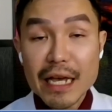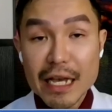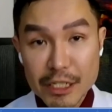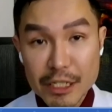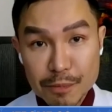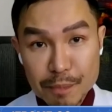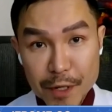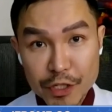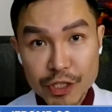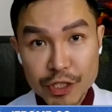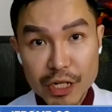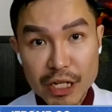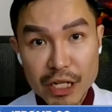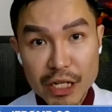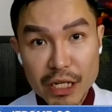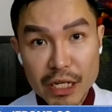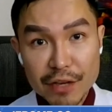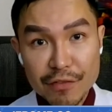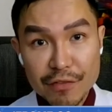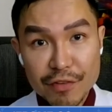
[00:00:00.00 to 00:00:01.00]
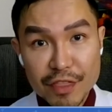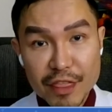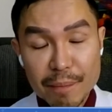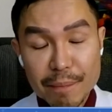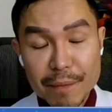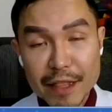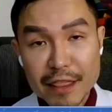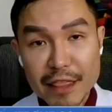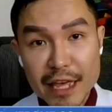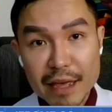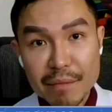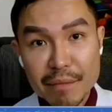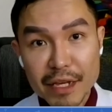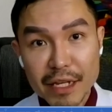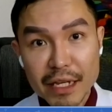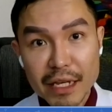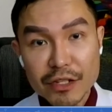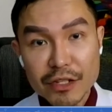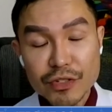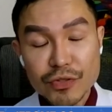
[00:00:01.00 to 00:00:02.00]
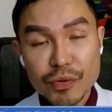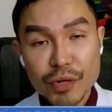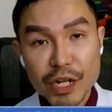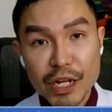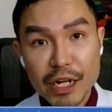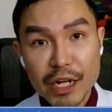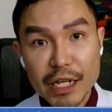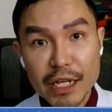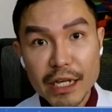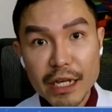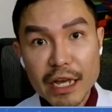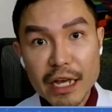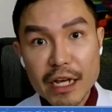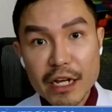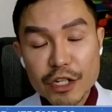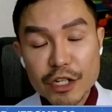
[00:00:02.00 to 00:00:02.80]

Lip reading: especially given the pandemic, is really